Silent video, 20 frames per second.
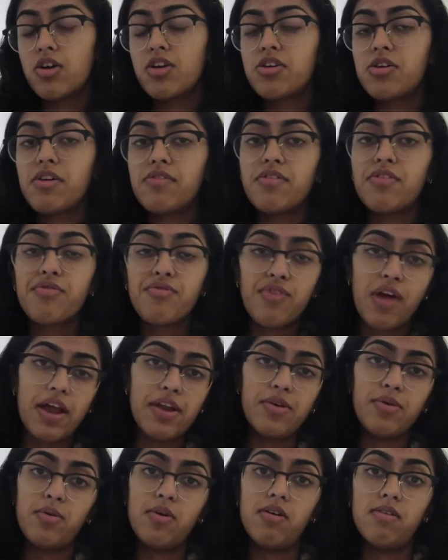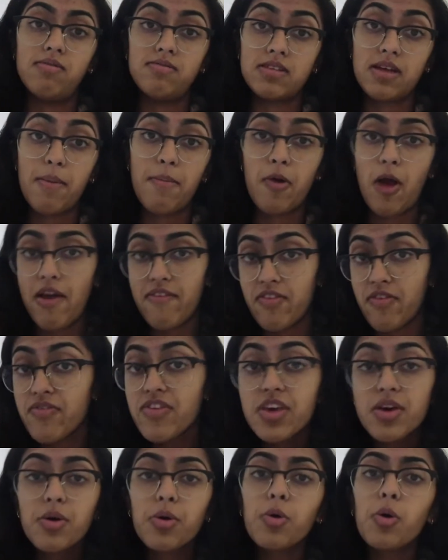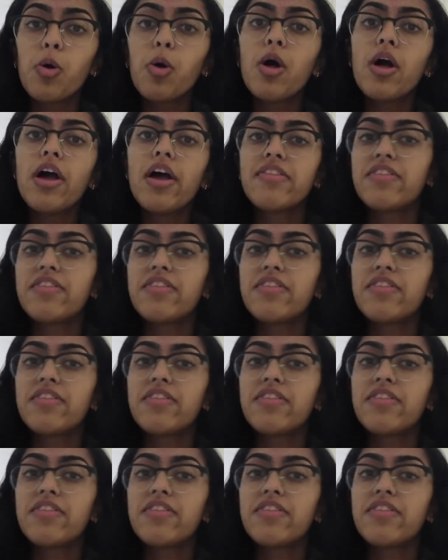you have a friend who owns a private vehicle